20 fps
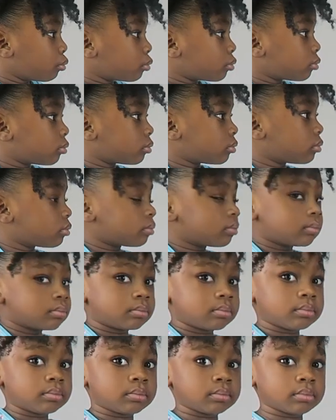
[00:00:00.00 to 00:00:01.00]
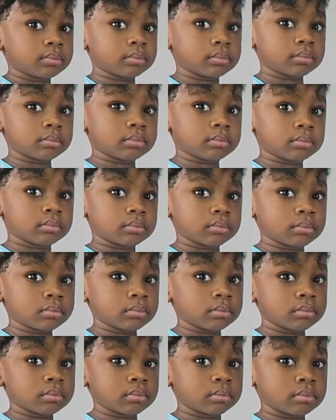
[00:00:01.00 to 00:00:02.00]

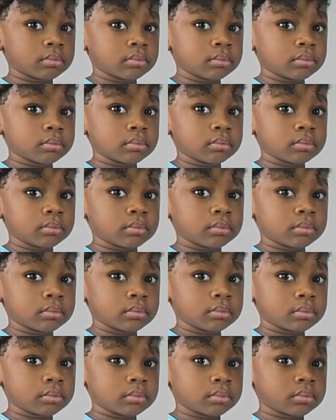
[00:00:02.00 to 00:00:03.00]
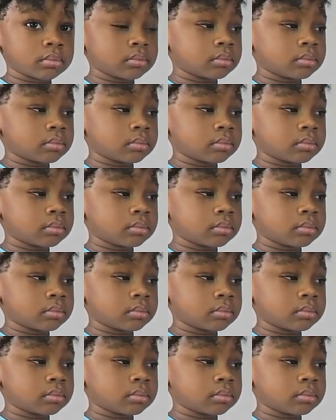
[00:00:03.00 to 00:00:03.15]
No words are spoken by the person on screen.